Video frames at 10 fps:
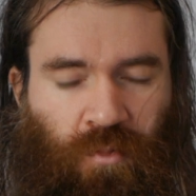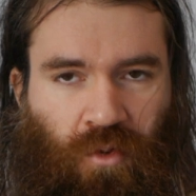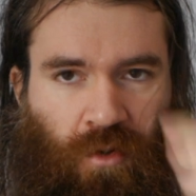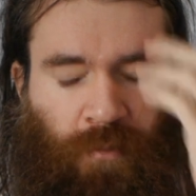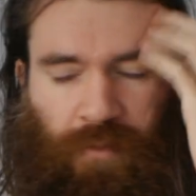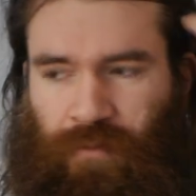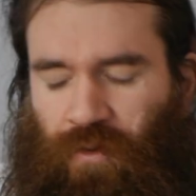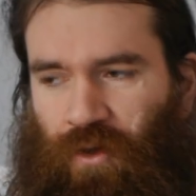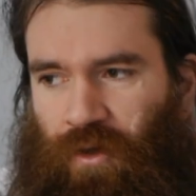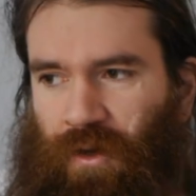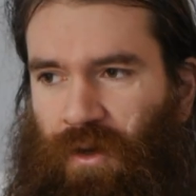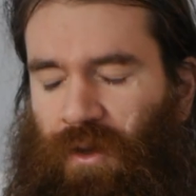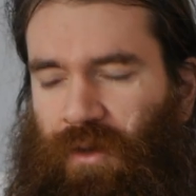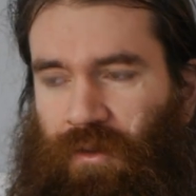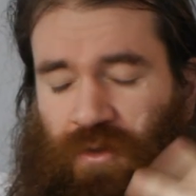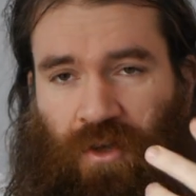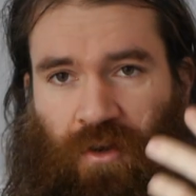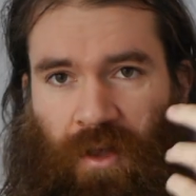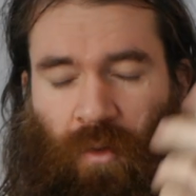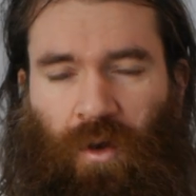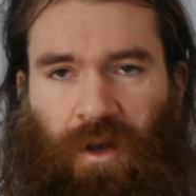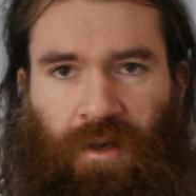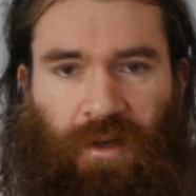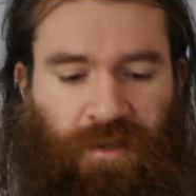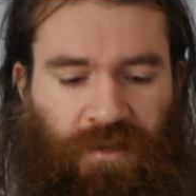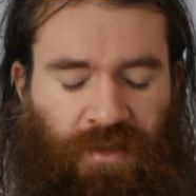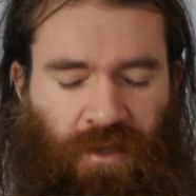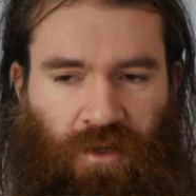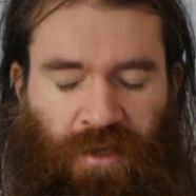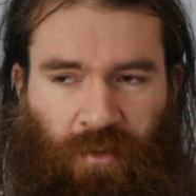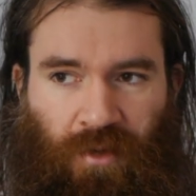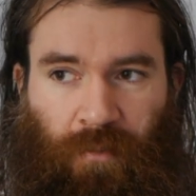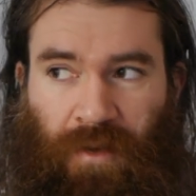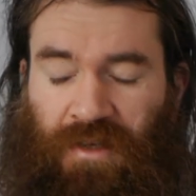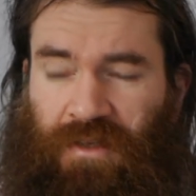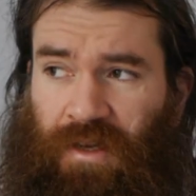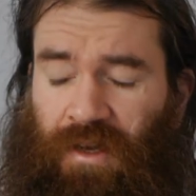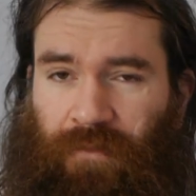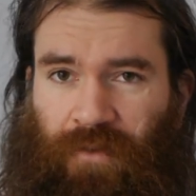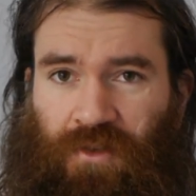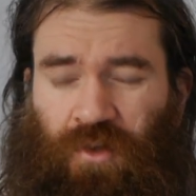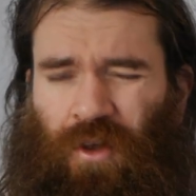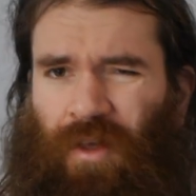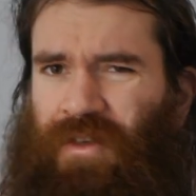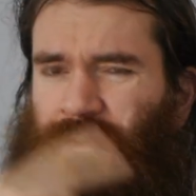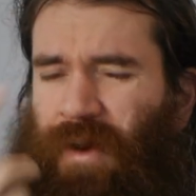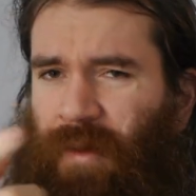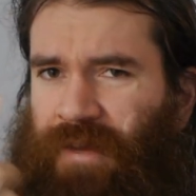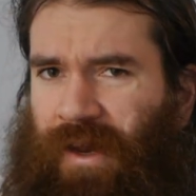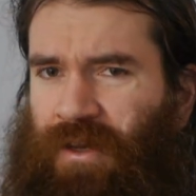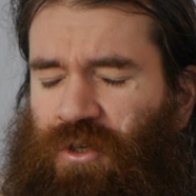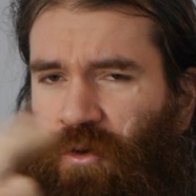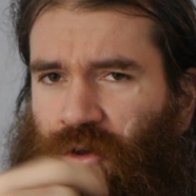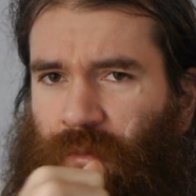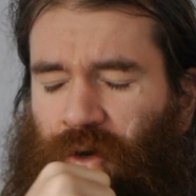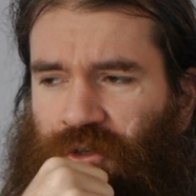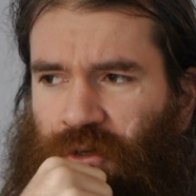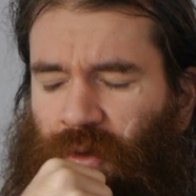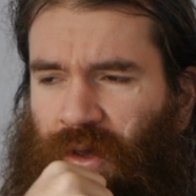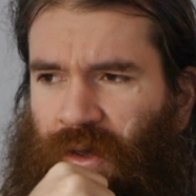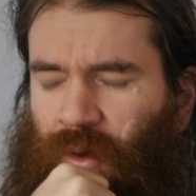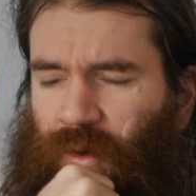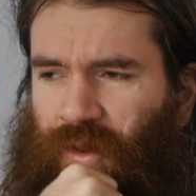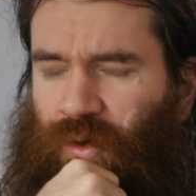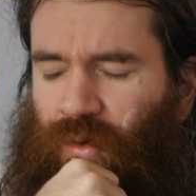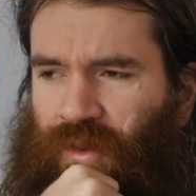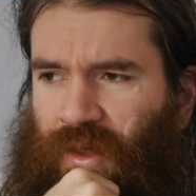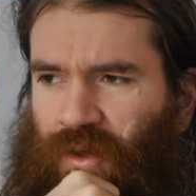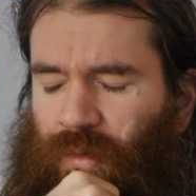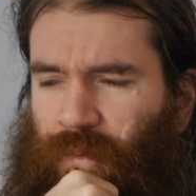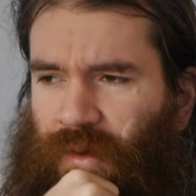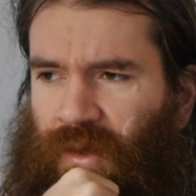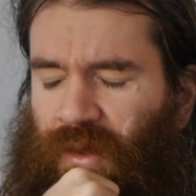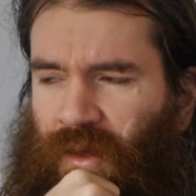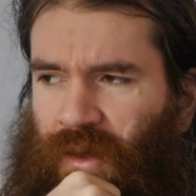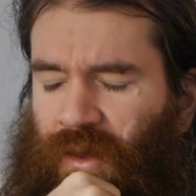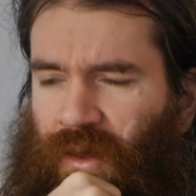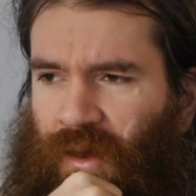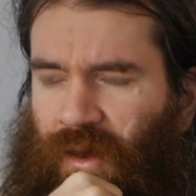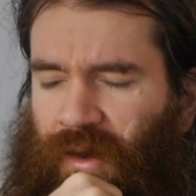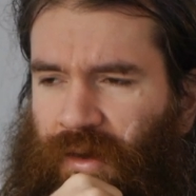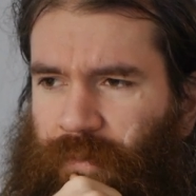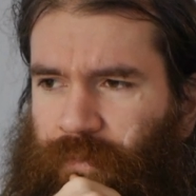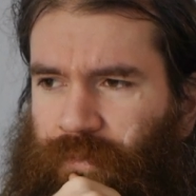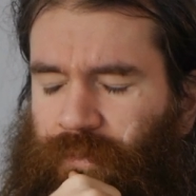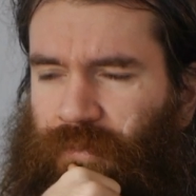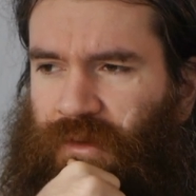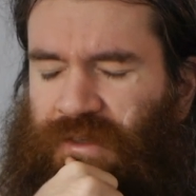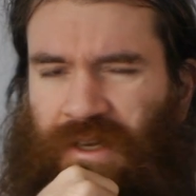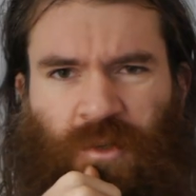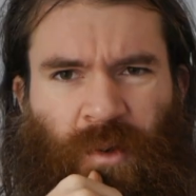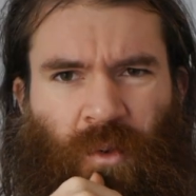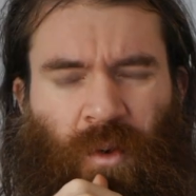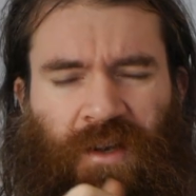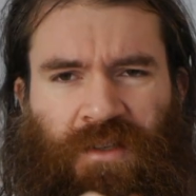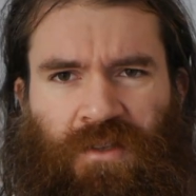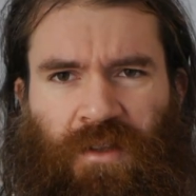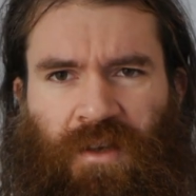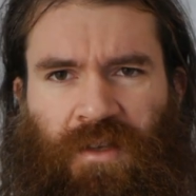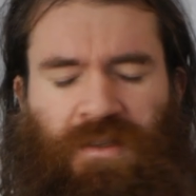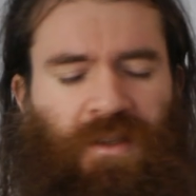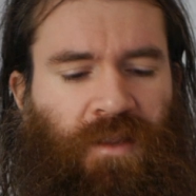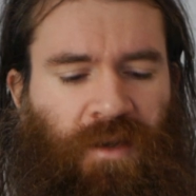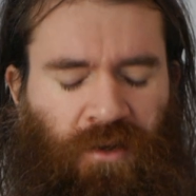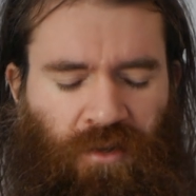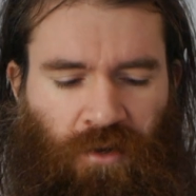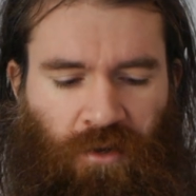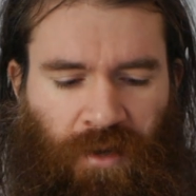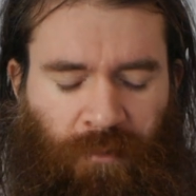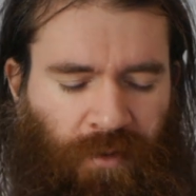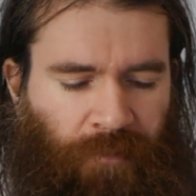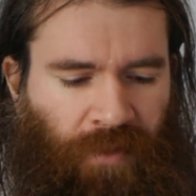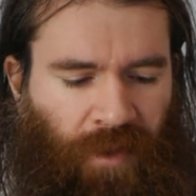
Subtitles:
more prefer the Sony wireless, the UWP D11s, although they've just been updated to a newer model. What are they called? The UP D21s, I think is the new number.